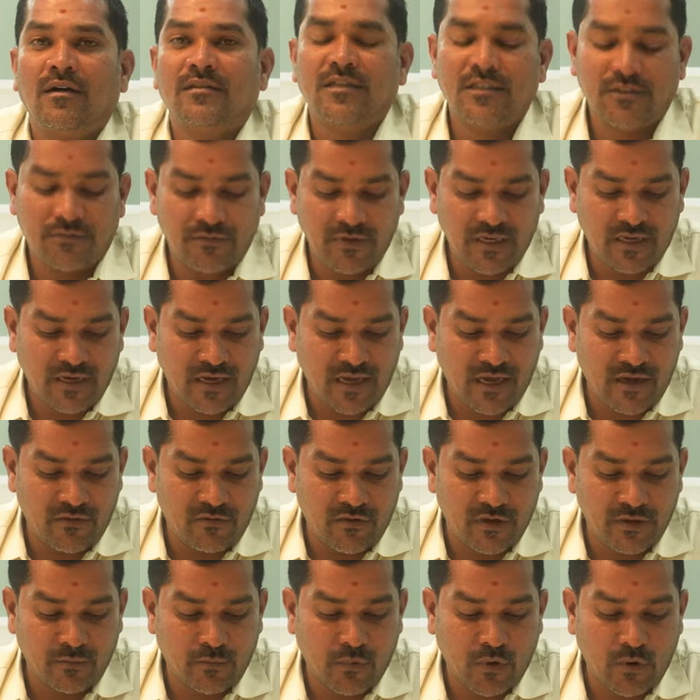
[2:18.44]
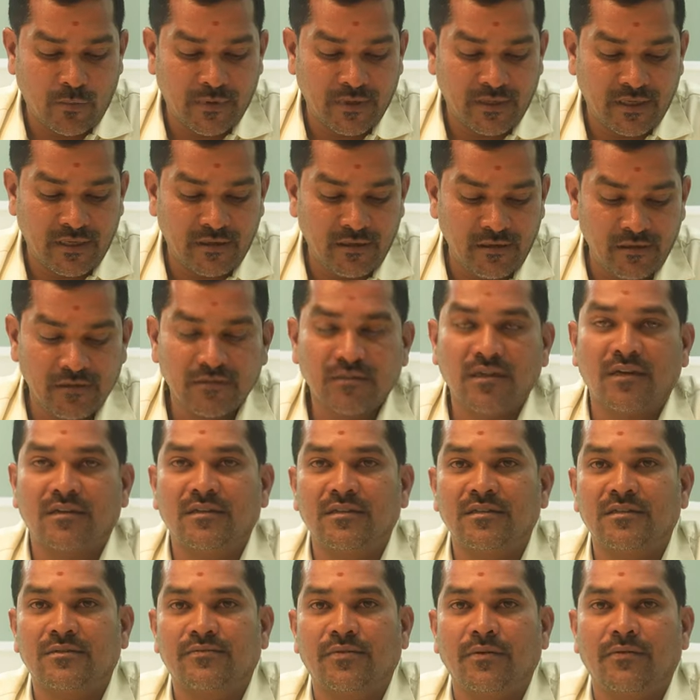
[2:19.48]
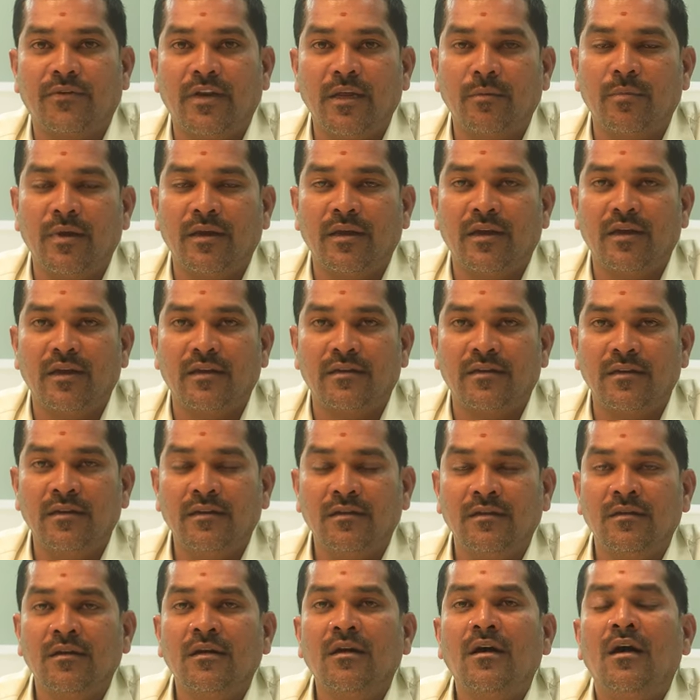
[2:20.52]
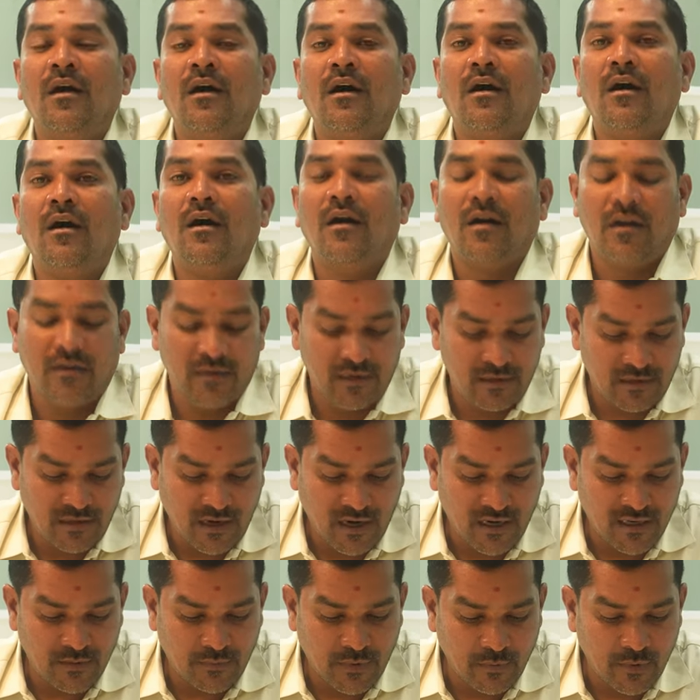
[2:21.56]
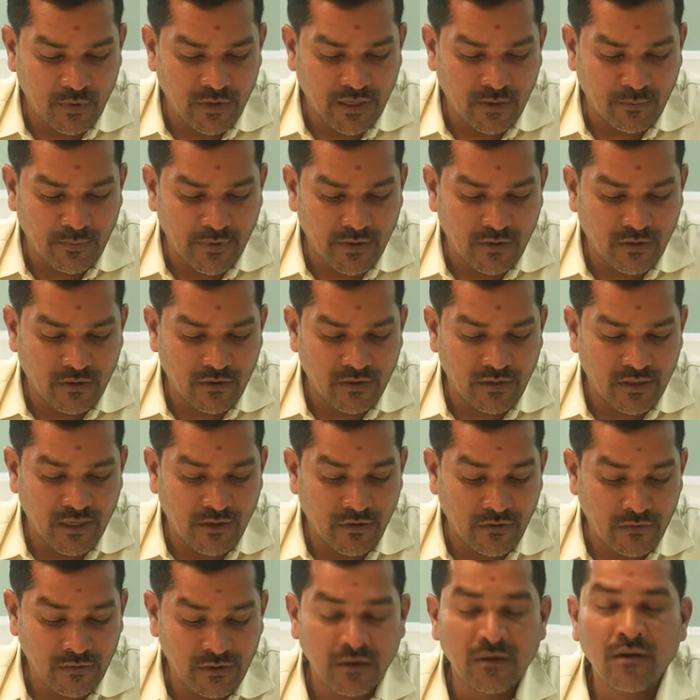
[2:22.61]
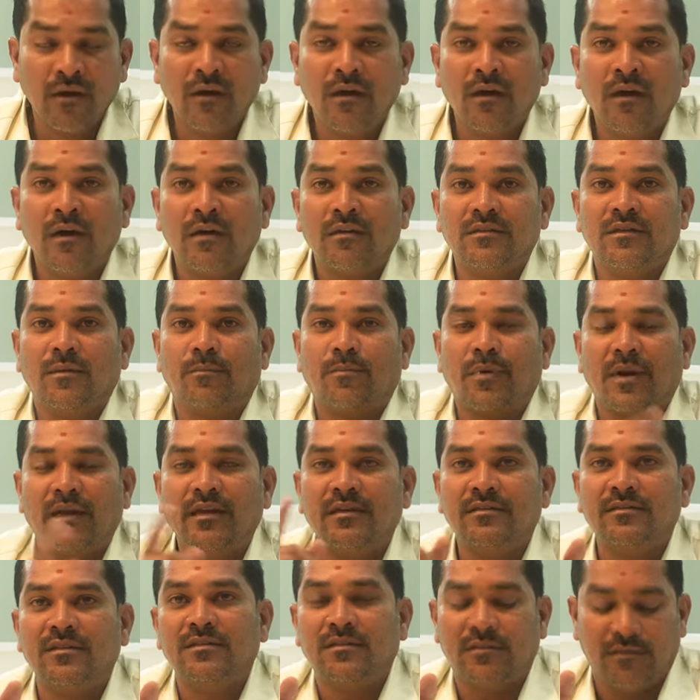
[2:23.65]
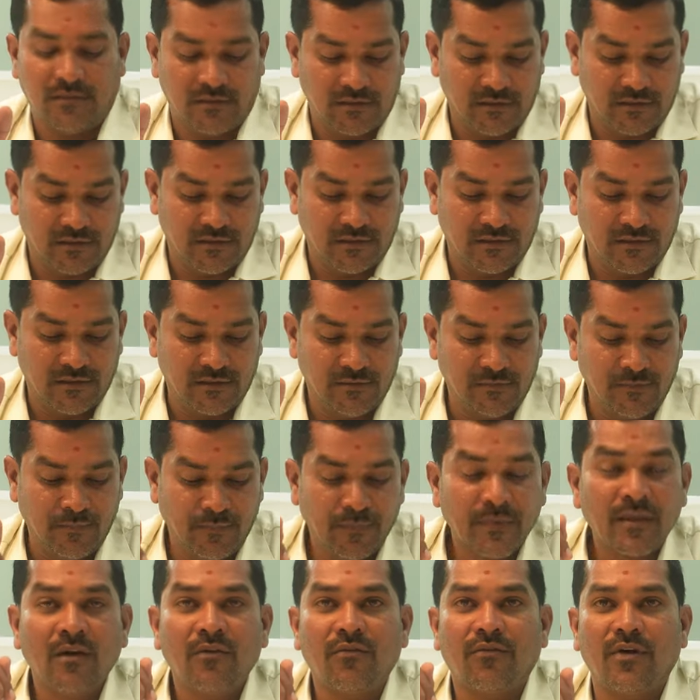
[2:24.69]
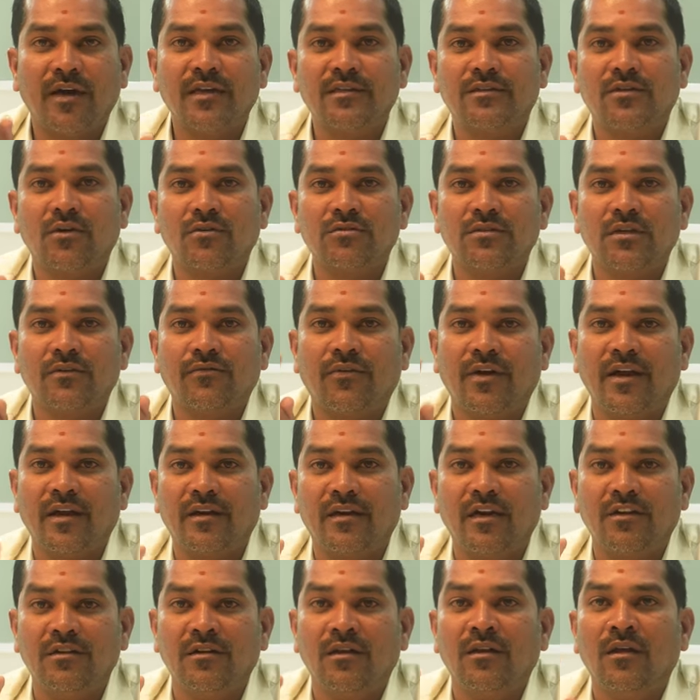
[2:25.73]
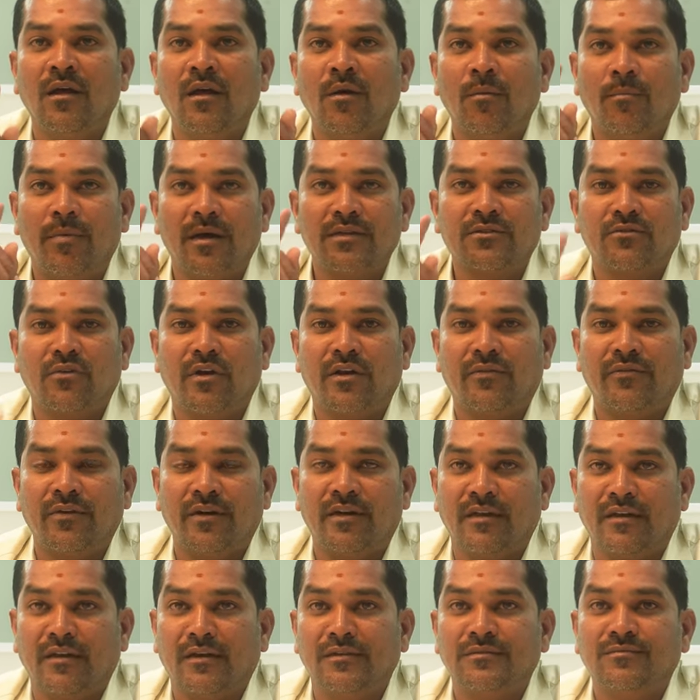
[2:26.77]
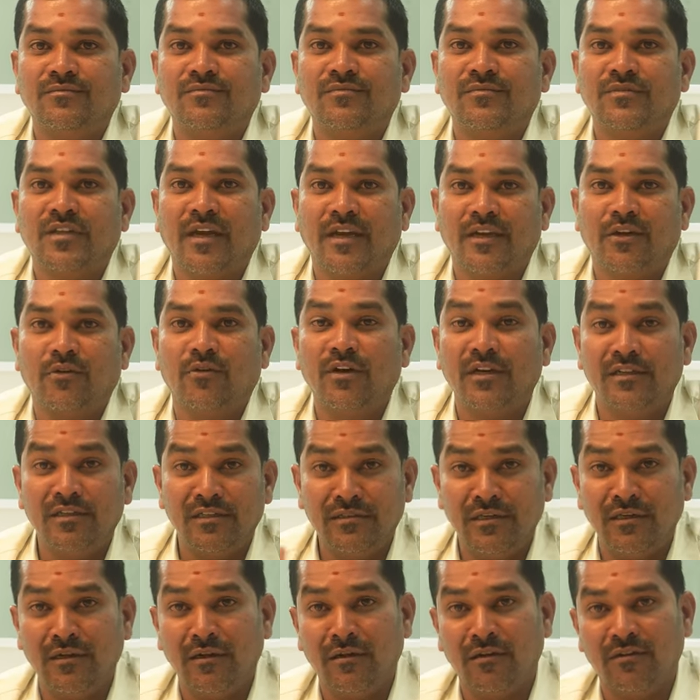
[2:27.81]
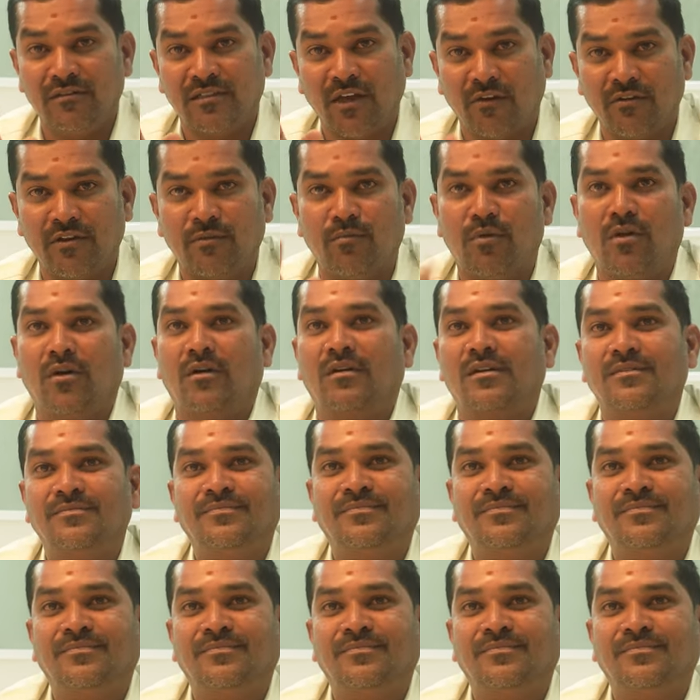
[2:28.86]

This week I have one property, that is 50 by 80, in Nadaprabhu Kempegowda layout. The price is 5,500 per square feet area. Thank you. It is in 7 block.